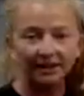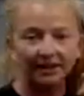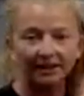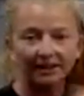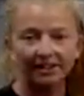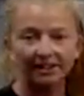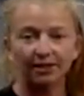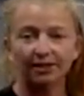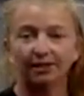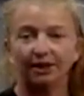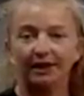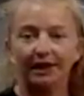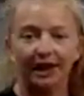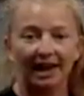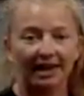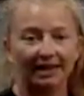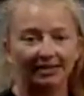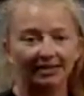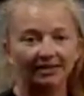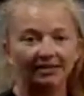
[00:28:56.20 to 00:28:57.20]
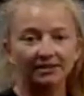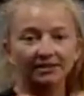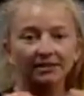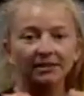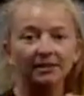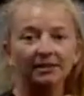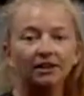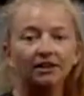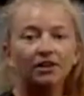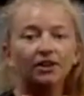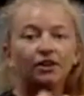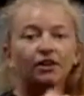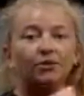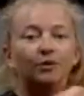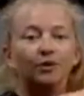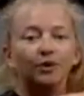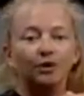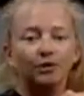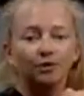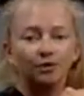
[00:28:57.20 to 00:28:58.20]
So again, we
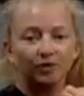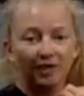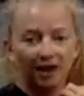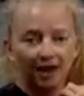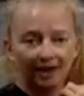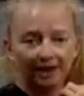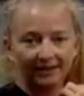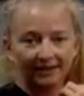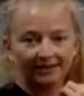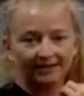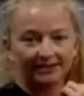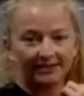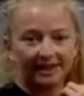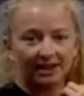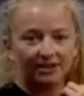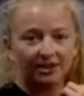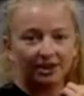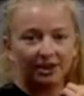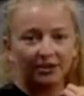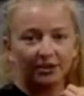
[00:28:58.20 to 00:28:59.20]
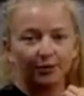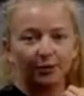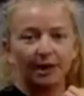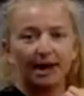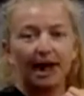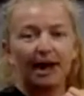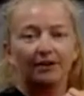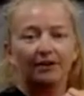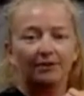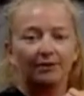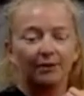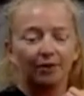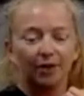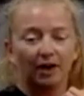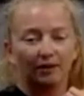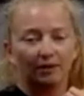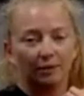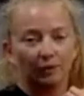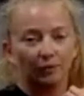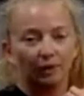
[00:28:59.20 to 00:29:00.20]
do not extend all the way out if you have
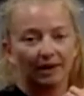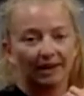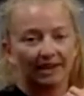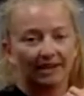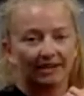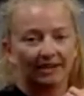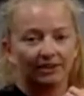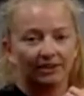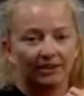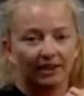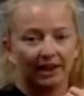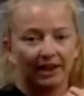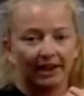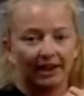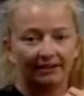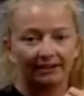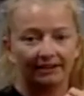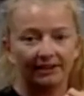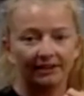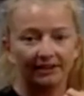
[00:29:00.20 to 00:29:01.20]
a weight in your hand.